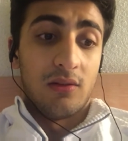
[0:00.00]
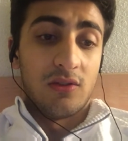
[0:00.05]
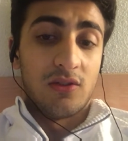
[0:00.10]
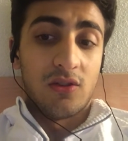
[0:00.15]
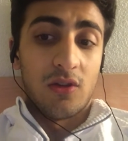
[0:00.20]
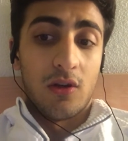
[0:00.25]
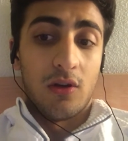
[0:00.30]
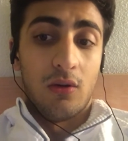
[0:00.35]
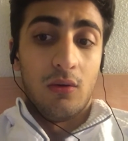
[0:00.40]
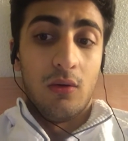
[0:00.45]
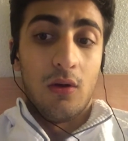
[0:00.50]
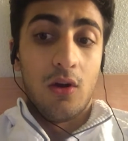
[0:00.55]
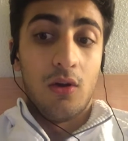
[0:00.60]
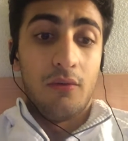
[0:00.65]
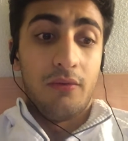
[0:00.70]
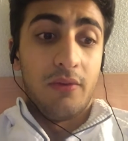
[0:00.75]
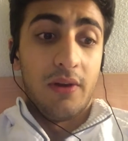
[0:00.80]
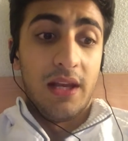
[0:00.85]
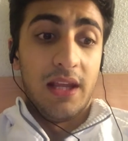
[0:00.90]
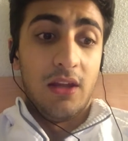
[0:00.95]
So
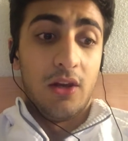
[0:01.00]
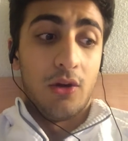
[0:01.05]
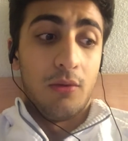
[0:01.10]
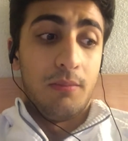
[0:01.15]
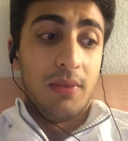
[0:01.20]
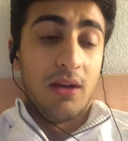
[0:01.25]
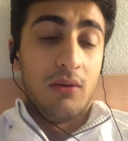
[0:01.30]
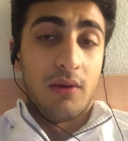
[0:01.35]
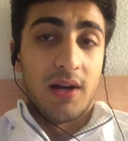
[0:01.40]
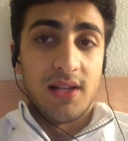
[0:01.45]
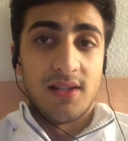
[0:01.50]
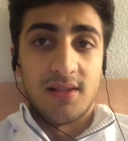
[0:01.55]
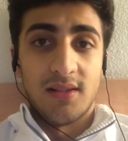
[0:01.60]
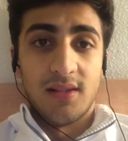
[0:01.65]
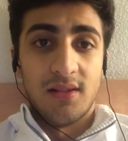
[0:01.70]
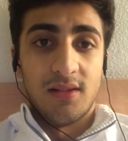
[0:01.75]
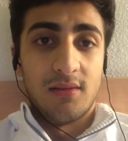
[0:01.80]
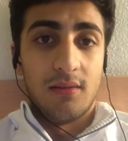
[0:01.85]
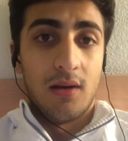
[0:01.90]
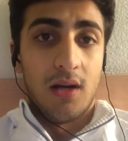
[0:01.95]
hopefully, you know, big
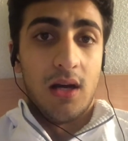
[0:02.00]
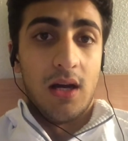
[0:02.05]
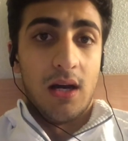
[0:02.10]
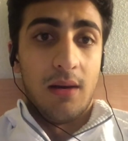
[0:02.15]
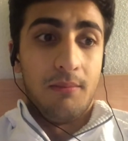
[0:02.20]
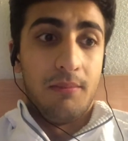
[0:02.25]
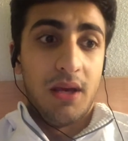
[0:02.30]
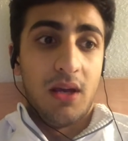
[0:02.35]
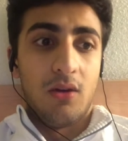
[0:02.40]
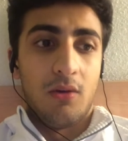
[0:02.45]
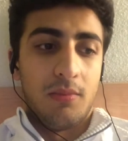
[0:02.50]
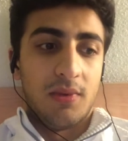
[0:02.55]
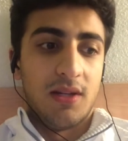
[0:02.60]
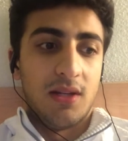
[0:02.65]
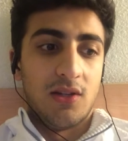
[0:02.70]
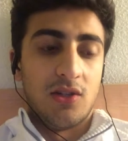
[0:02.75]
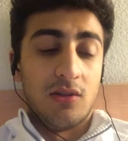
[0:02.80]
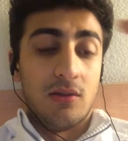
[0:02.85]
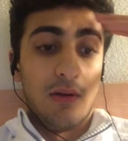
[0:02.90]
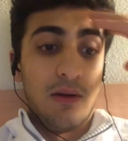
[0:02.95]
races, uh, big
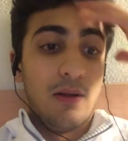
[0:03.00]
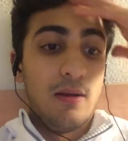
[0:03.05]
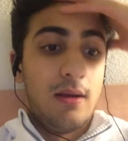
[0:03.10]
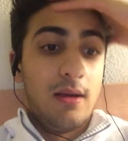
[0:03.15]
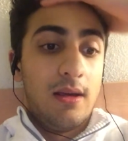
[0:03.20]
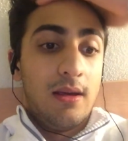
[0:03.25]
competition.